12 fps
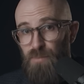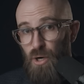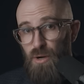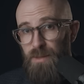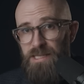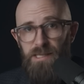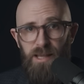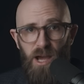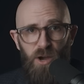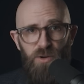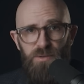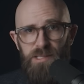probe into their
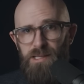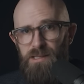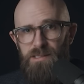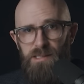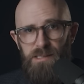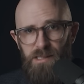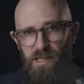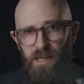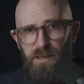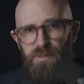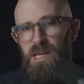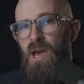own citizens'
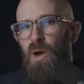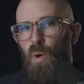lives,